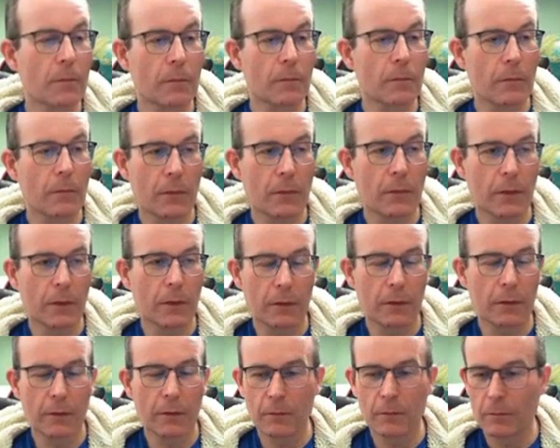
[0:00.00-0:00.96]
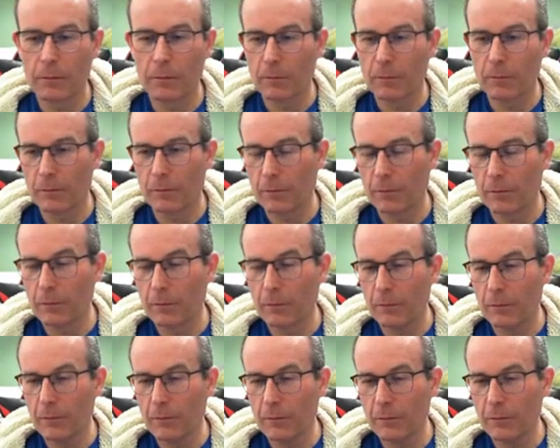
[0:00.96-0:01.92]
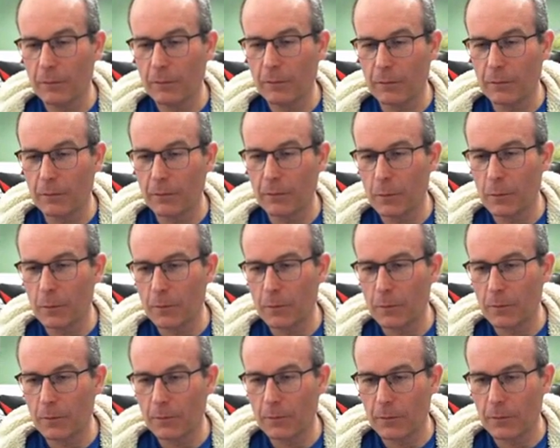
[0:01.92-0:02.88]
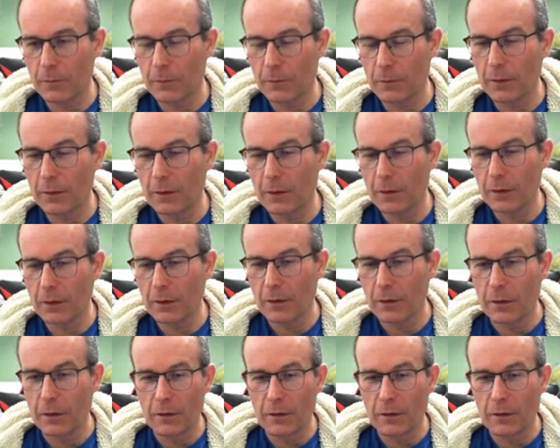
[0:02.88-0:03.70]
[no speech]